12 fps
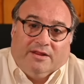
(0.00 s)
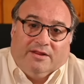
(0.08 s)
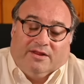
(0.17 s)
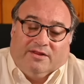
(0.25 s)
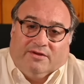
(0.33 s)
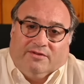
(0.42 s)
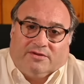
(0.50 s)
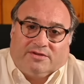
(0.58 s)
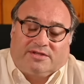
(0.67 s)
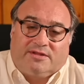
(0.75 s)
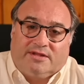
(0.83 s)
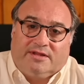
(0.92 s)
the, the,
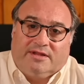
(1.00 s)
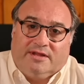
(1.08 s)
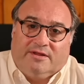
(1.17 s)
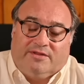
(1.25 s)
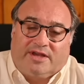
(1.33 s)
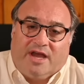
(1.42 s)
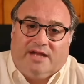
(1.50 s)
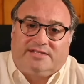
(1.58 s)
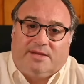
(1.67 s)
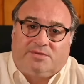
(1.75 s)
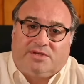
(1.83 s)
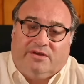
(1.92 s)
those, the, you know, the
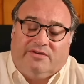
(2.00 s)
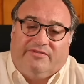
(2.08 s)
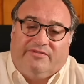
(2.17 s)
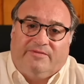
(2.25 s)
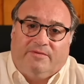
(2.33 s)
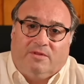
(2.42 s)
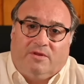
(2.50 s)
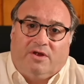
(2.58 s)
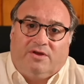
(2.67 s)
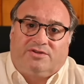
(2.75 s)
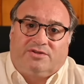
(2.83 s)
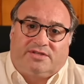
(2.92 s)
concepts of
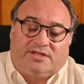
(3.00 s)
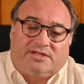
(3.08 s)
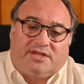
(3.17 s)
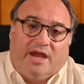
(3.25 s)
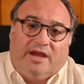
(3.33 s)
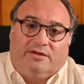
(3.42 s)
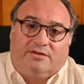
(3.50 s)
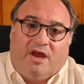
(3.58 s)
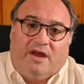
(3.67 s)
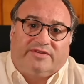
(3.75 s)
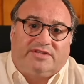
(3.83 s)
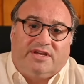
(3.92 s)
larger societal
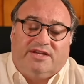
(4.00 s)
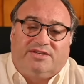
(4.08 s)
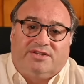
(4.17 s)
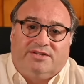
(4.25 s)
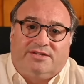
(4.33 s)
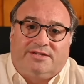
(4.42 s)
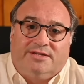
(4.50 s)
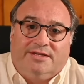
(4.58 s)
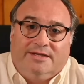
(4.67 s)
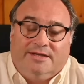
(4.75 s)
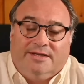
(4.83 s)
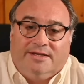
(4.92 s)
conversations.
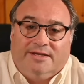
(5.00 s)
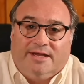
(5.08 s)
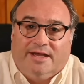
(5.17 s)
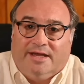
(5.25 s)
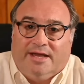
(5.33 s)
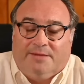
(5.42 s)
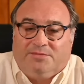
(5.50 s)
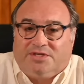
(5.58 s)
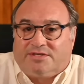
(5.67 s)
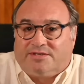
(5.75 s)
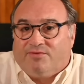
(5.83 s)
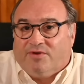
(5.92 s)
Uh, I'm
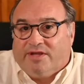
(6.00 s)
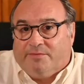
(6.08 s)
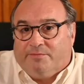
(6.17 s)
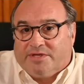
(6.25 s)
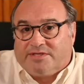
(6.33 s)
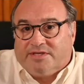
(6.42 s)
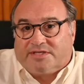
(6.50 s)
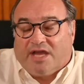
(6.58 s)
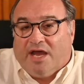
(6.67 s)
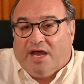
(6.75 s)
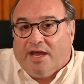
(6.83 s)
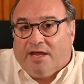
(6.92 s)
just really a business
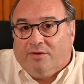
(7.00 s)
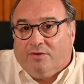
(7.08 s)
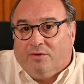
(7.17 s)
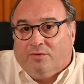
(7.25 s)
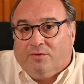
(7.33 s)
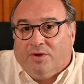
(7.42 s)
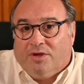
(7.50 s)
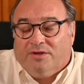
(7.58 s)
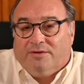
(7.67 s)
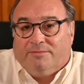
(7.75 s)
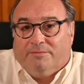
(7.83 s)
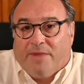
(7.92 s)
guy who
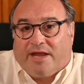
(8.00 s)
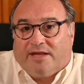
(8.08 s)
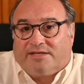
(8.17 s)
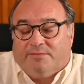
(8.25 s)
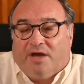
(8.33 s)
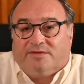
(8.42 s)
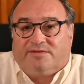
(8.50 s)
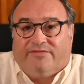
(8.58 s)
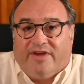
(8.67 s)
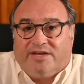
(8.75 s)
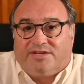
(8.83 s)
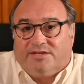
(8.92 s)
making some
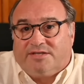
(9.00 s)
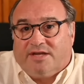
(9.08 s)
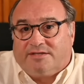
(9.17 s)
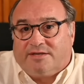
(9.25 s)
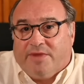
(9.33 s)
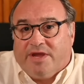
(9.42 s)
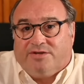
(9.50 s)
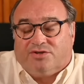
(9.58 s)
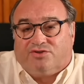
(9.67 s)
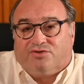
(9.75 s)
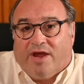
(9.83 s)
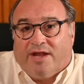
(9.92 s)
observations on some
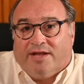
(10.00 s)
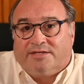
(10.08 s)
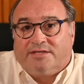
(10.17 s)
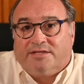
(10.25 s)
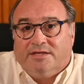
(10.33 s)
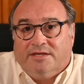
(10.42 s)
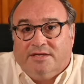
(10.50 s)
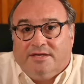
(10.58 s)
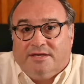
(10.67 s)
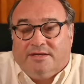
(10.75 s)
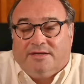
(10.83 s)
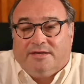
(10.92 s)
major trends
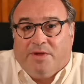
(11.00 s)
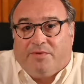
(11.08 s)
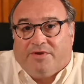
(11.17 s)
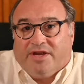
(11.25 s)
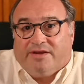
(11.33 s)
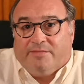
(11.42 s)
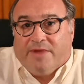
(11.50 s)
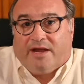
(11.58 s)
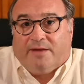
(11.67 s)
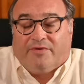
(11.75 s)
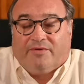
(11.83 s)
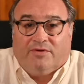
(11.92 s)
people need to make
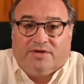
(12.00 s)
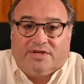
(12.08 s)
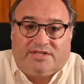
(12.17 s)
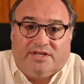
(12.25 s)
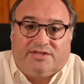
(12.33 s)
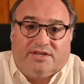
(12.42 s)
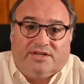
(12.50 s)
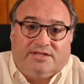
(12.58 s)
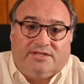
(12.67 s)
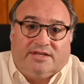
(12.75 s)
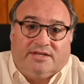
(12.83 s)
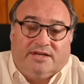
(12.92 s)
up their own
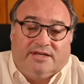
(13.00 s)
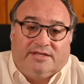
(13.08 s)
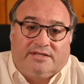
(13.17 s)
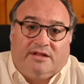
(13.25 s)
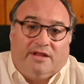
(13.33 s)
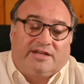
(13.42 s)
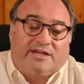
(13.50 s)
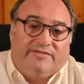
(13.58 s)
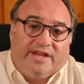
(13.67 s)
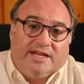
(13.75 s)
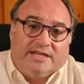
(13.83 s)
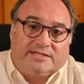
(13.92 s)
decisions, and, and
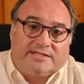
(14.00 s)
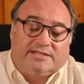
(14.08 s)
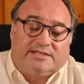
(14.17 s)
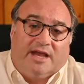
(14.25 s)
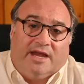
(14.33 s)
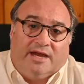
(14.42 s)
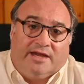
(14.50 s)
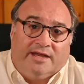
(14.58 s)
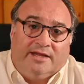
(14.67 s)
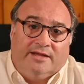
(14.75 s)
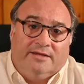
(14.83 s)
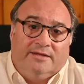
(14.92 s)
collectively as a
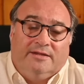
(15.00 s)
society,